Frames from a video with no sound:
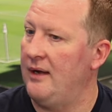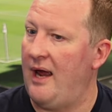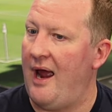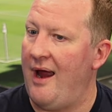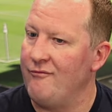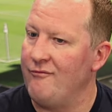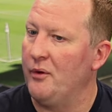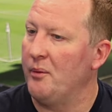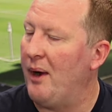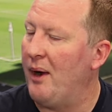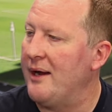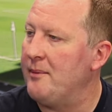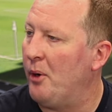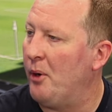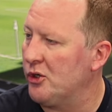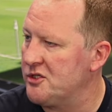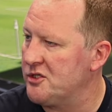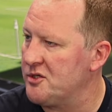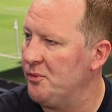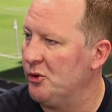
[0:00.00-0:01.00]
every way
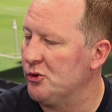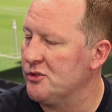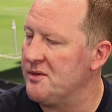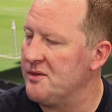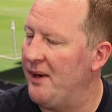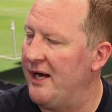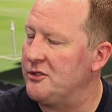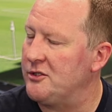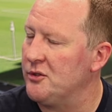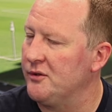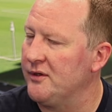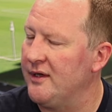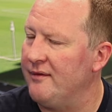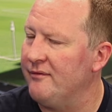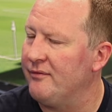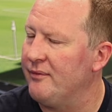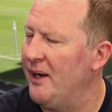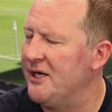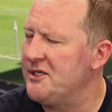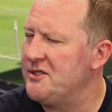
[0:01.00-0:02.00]
possible to make sure the
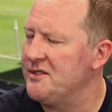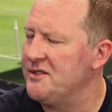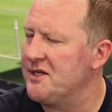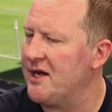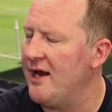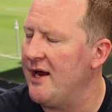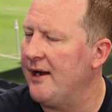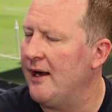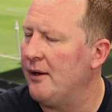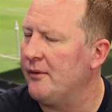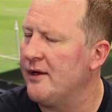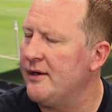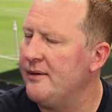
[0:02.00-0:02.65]
information is getting out there.